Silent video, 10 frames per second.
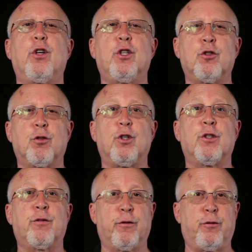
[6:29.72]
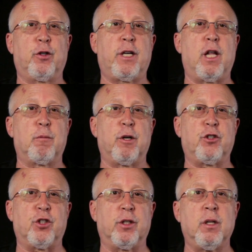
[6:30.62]
the controls for full
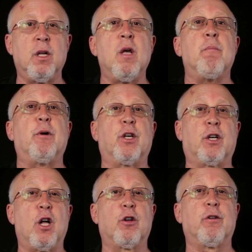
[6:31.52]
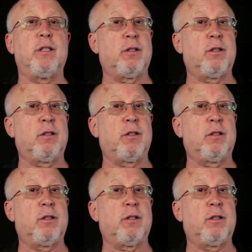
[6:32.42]
calibration, but the color in